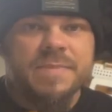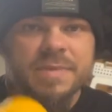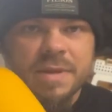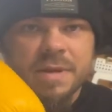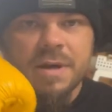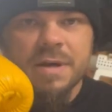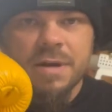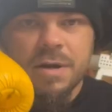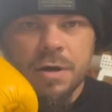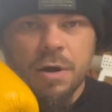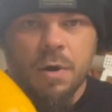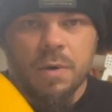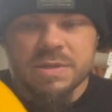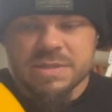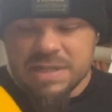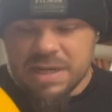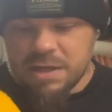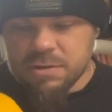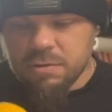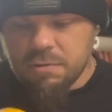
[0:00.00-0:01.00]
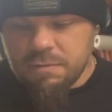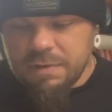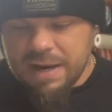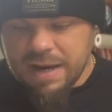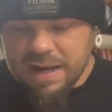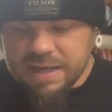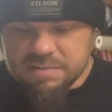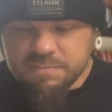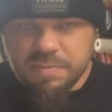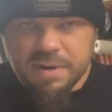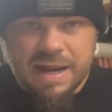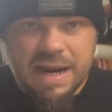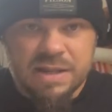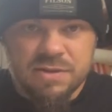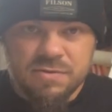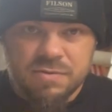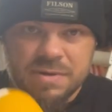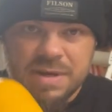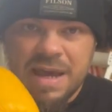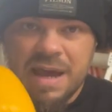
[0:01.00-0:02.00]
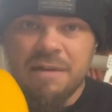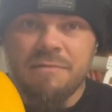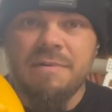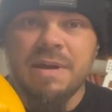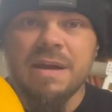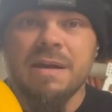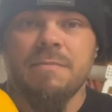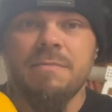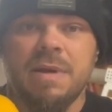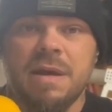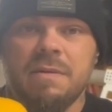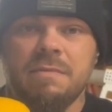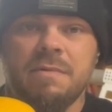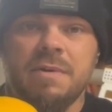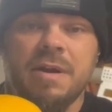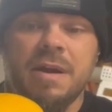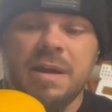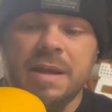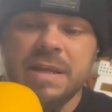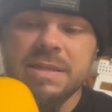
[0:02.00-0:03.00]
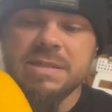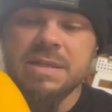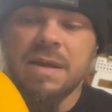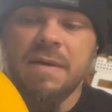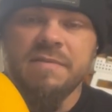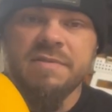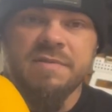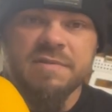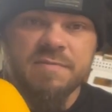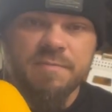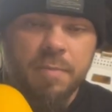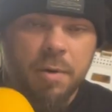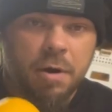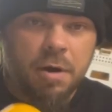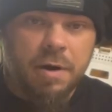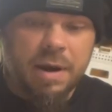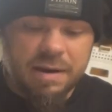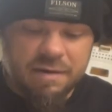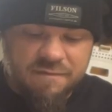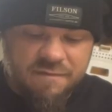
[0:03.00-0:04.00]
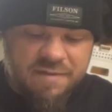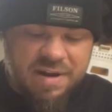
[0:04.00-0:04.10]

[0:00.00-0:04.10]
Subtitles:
you're gonna know it's Cleto Reyes. But I do not recommend wearing these gloves for sparring.